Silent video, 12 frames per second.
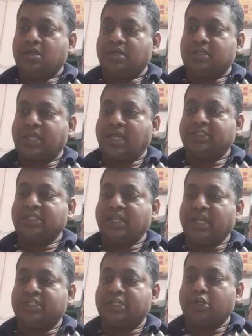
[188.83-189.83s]
tax
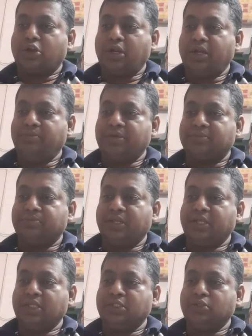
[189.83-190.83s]
deduction on
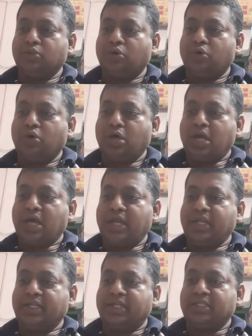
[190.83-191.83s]
investment is no,
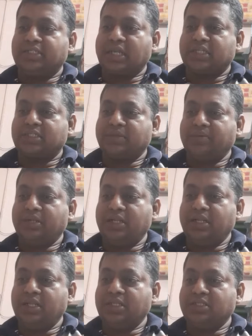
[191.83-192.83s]
interest
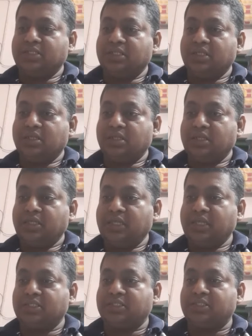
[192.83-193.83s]
taxable is
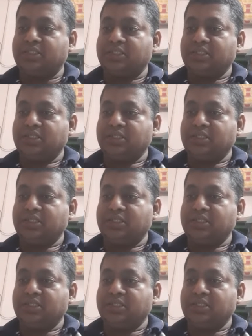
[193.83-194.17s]
yes.